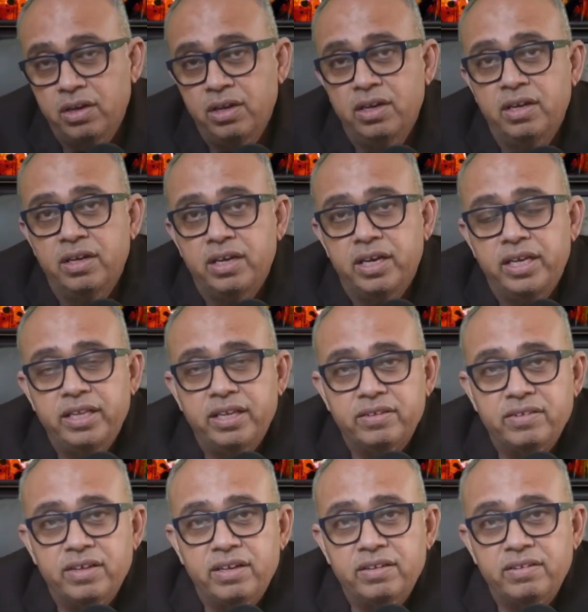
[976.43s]
in the
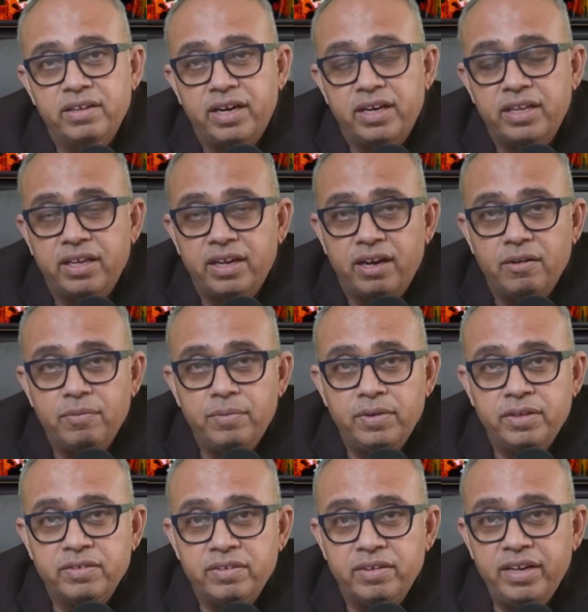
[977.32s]
sense that there will be
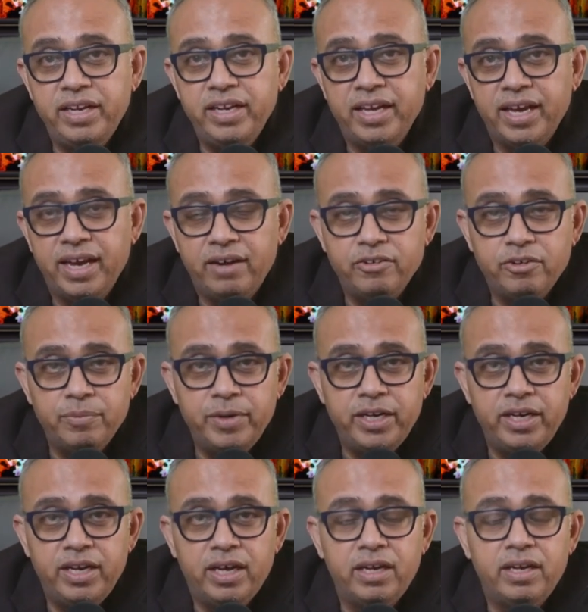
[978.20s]
screening have to be
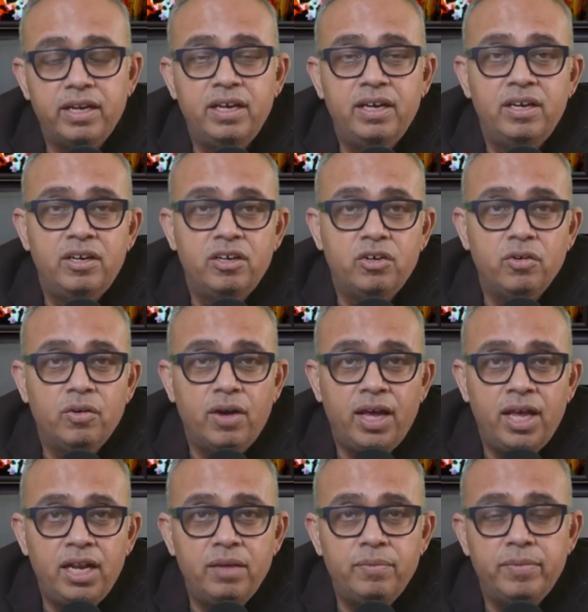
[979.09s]
done to
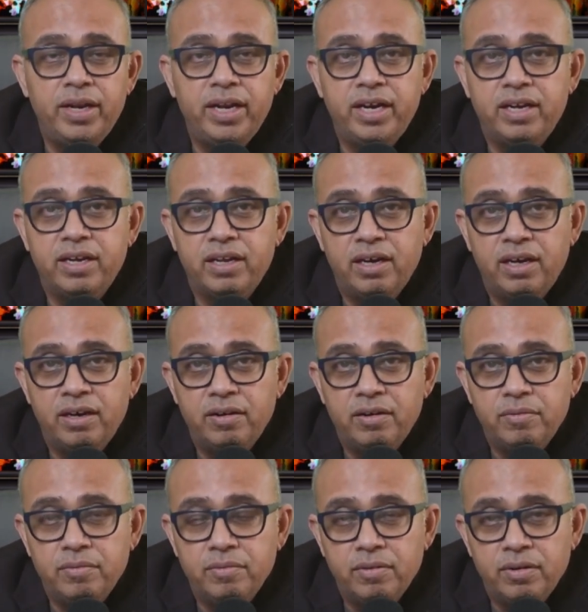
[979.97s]
eliminate uh,
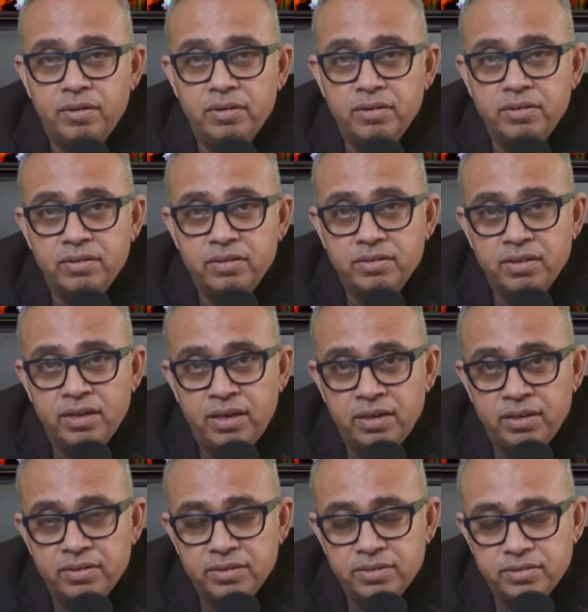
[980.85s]
uh,
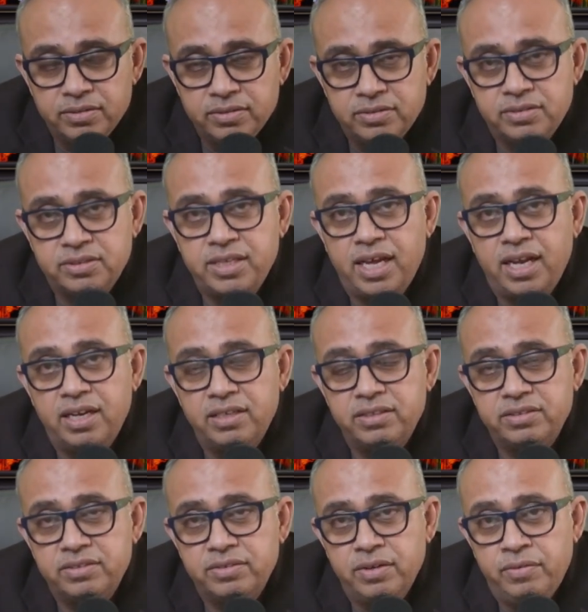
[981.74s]

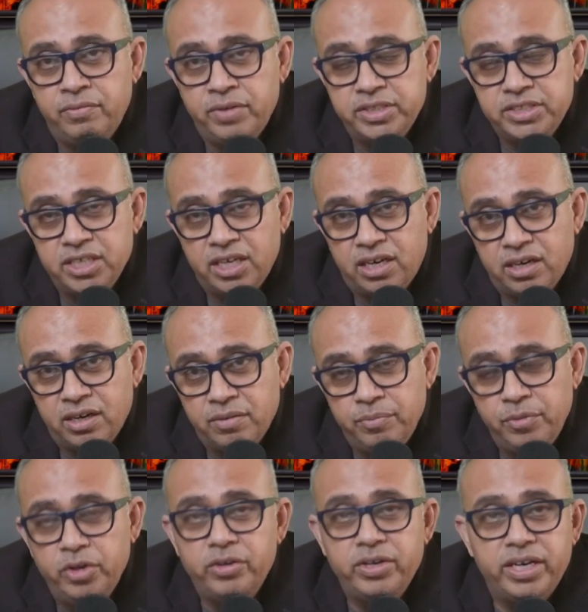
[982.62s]
cells which are
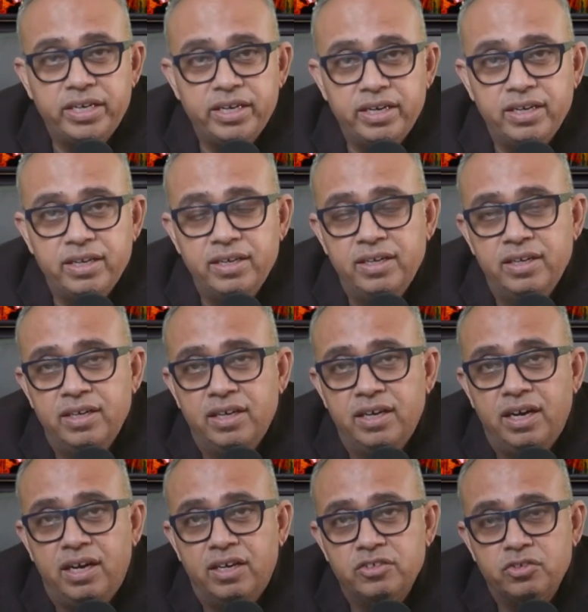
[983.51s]
mutated.
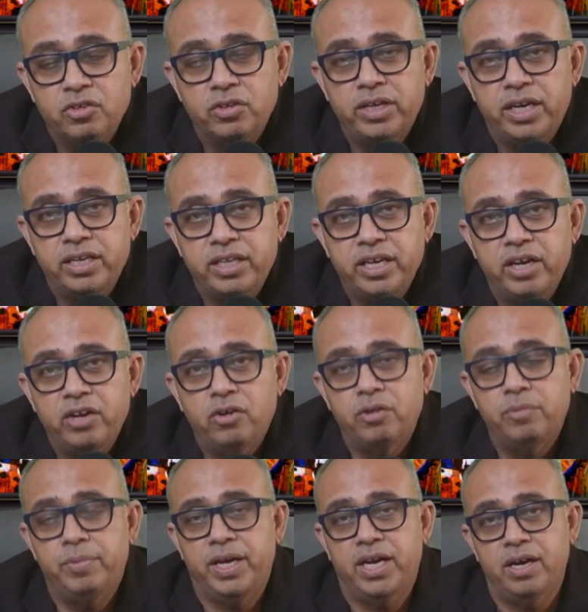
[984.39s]
Uh, so that they don't
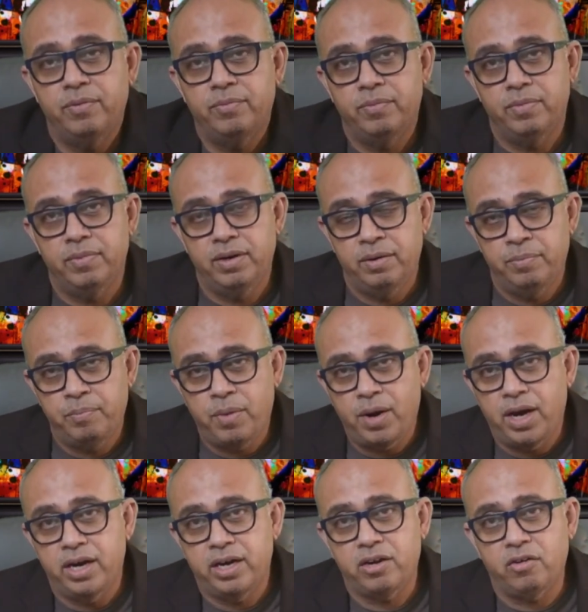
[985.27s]
become a
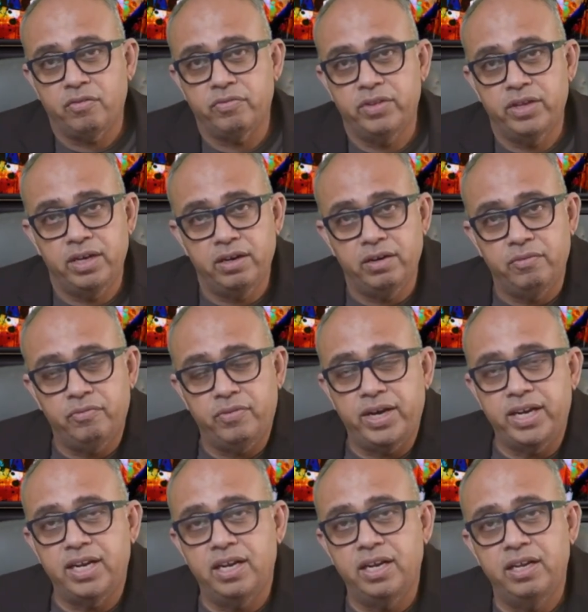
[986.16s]
part of the
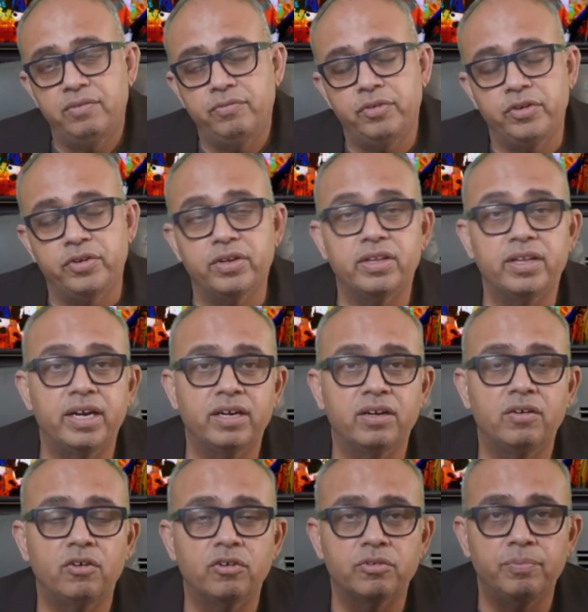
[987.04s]
final infusion that
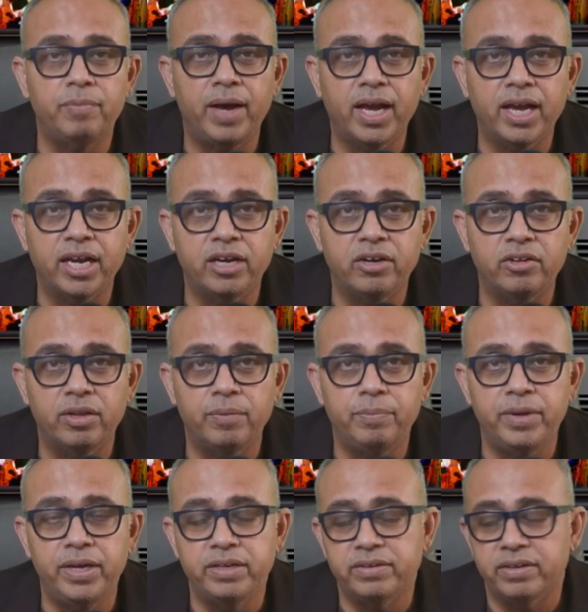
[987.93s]
goes back into the
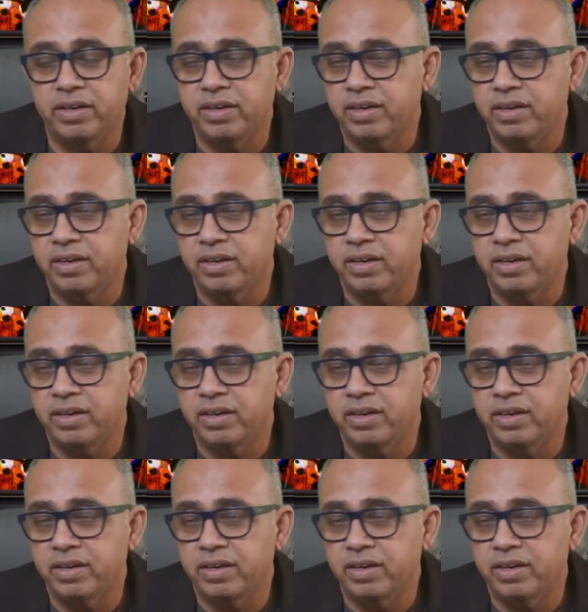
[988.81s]
patient,